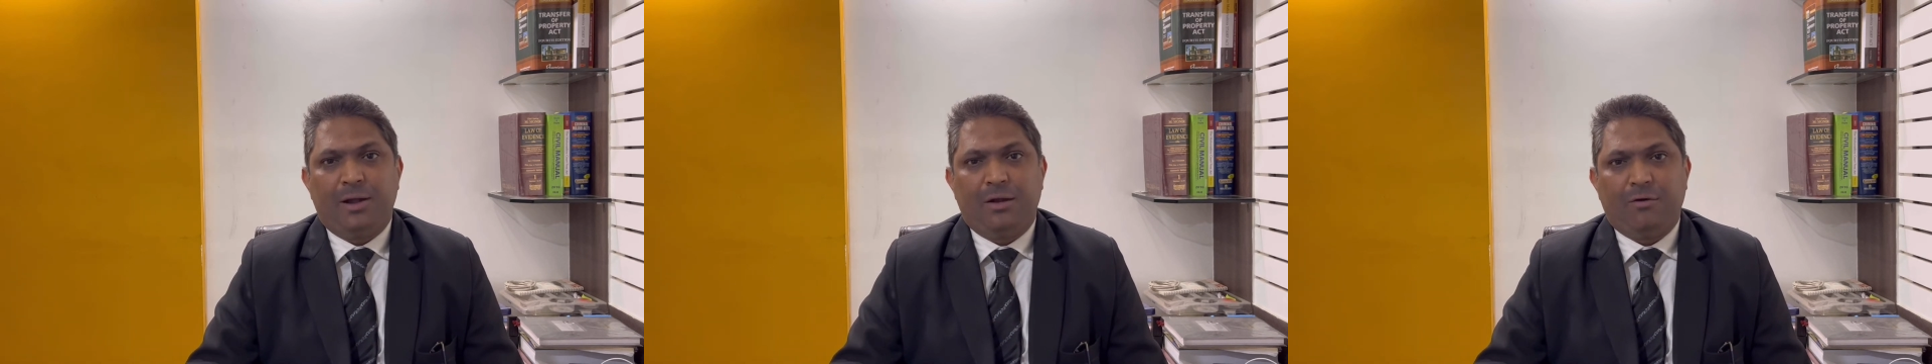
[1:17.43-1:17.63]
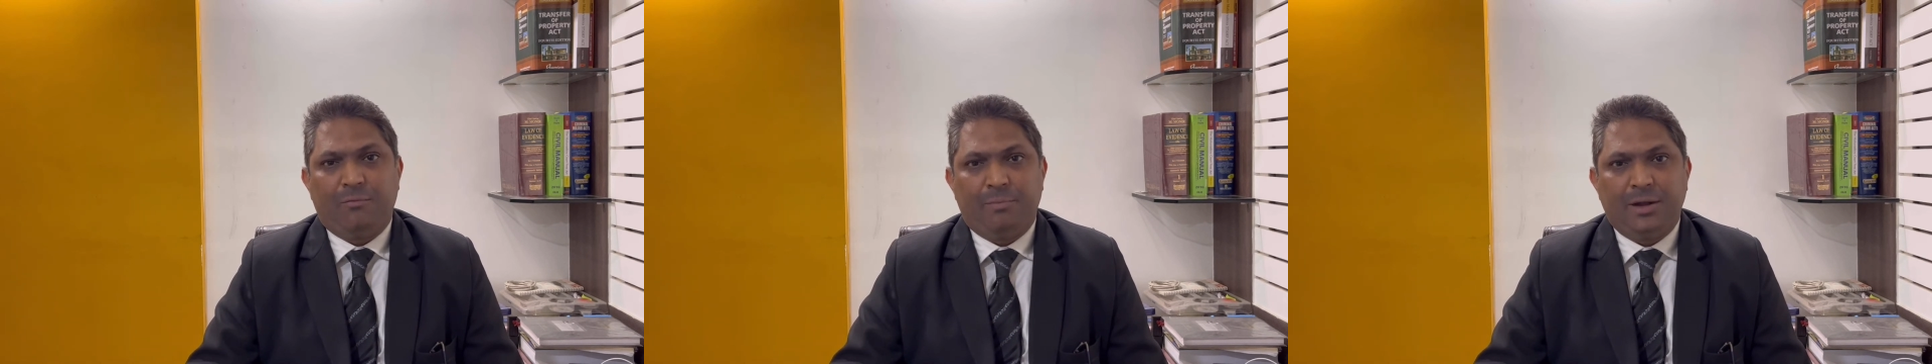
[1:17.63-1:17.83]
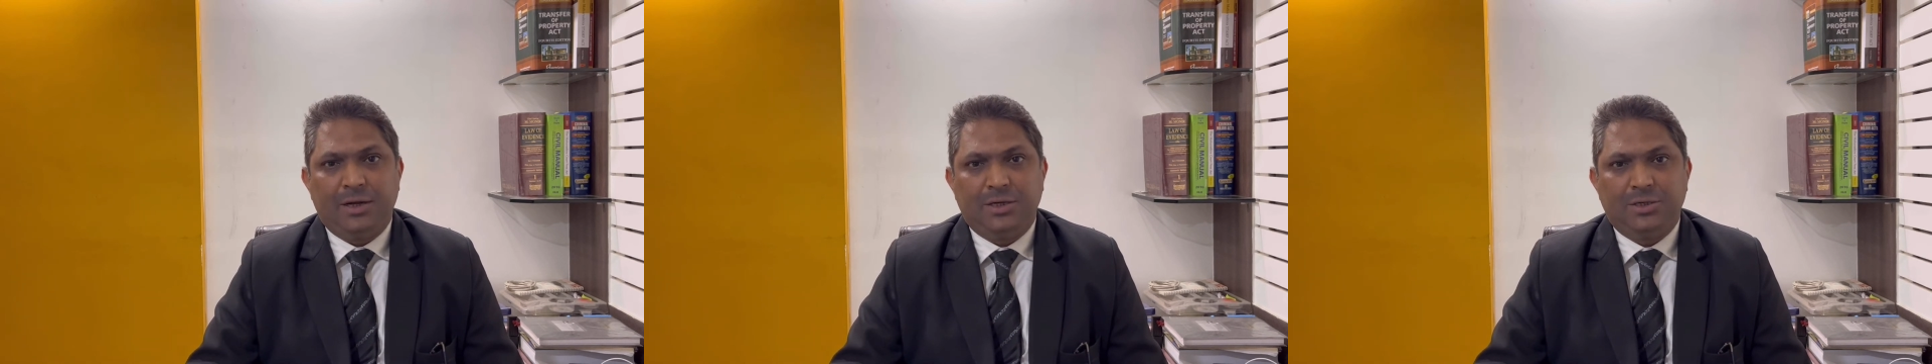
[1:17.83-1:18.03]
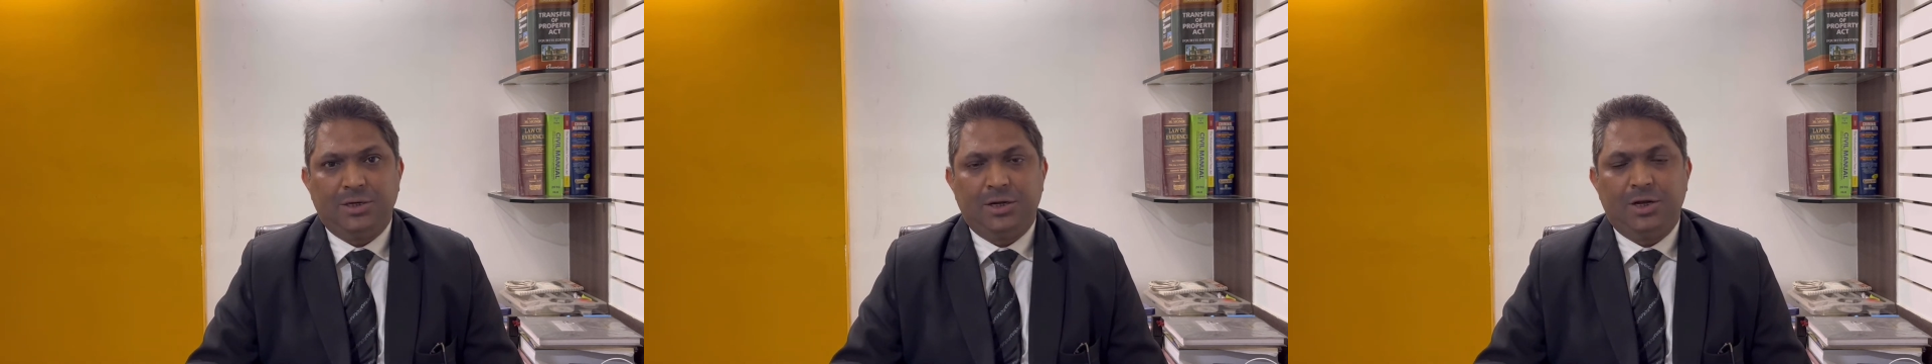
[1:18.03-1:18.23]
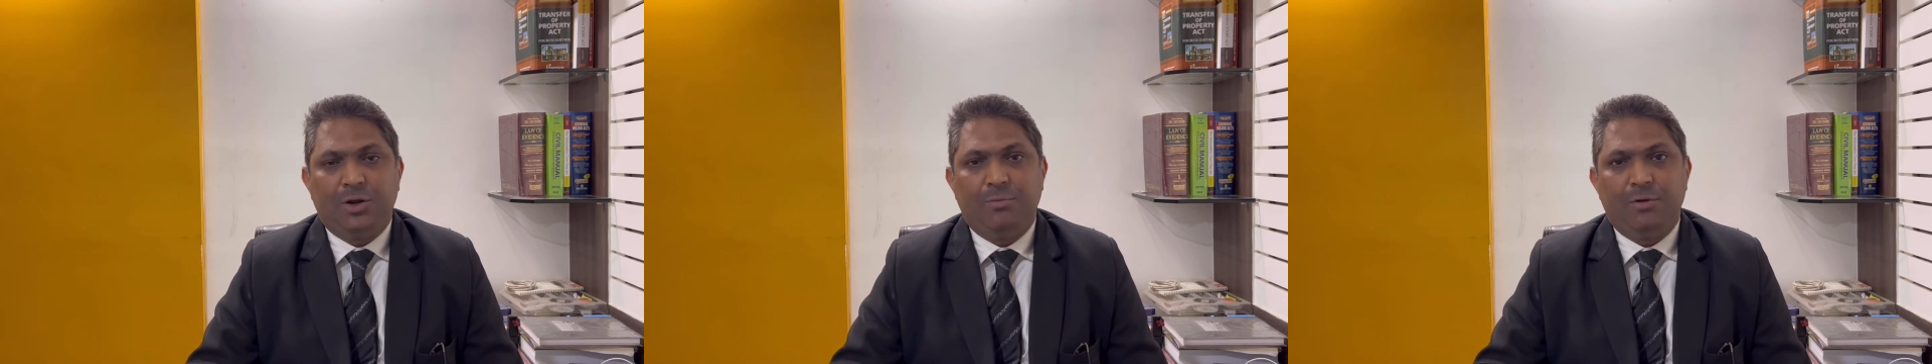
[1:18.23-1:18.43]
of
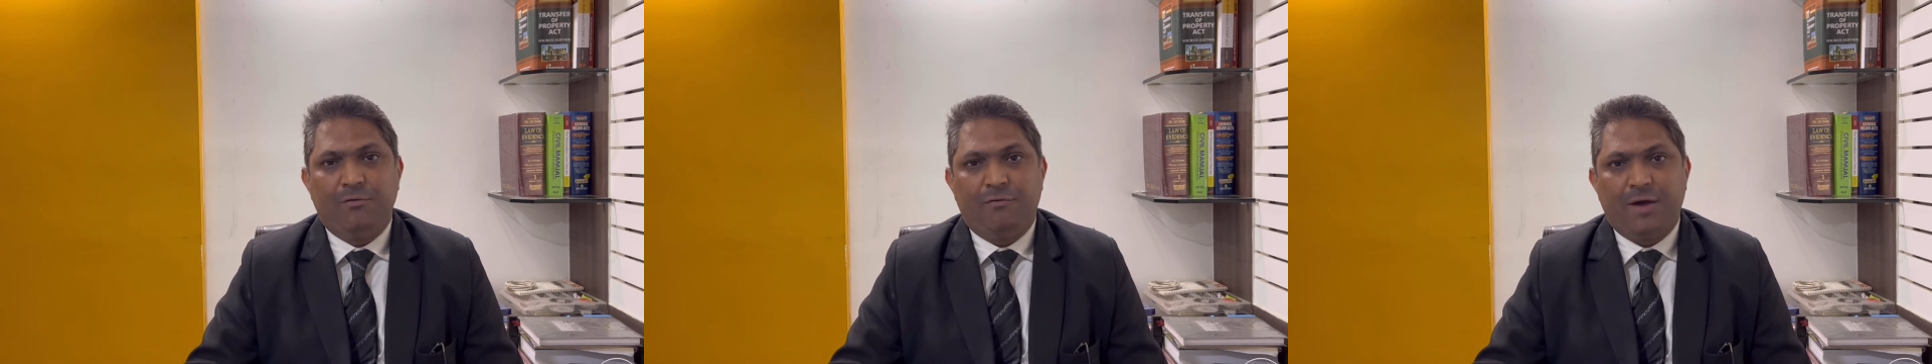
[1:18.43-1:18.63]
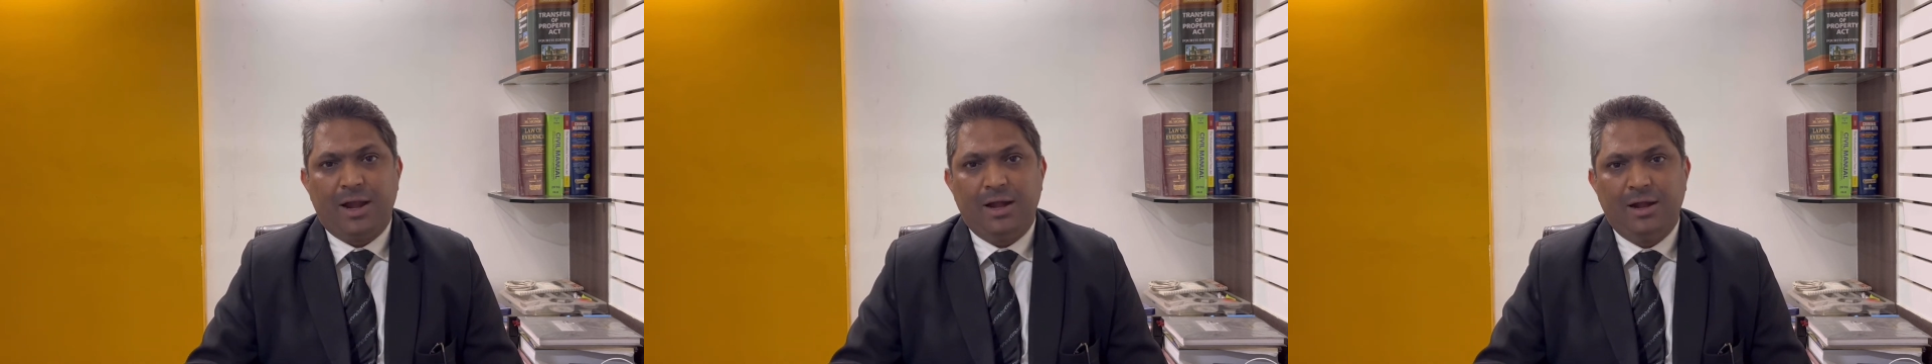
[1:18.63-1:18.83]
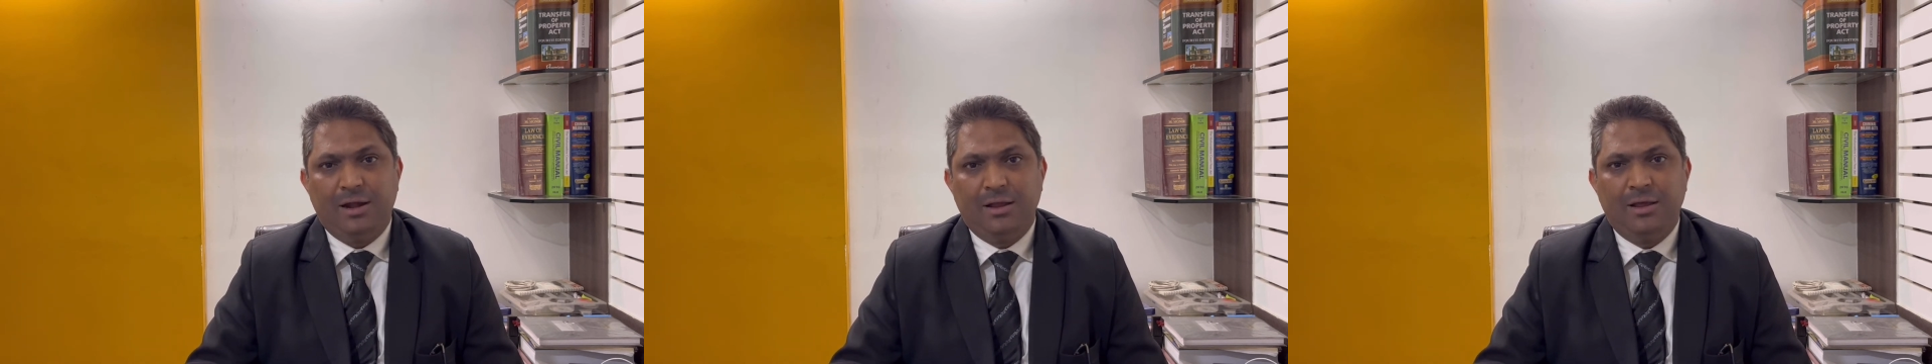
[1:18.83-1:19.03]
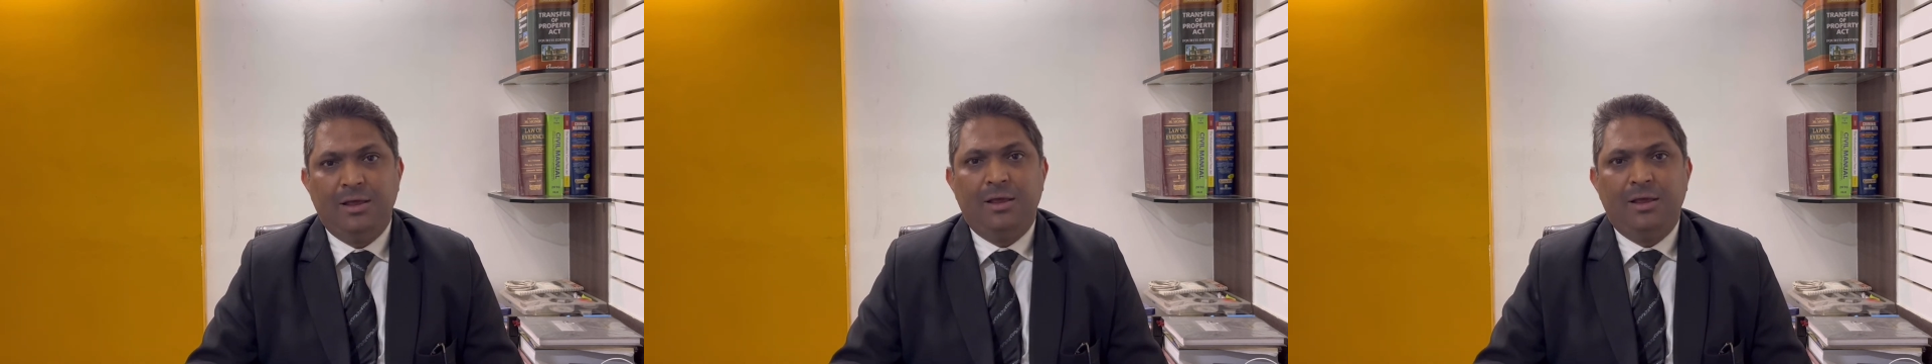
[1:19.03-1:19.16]
petition to be filed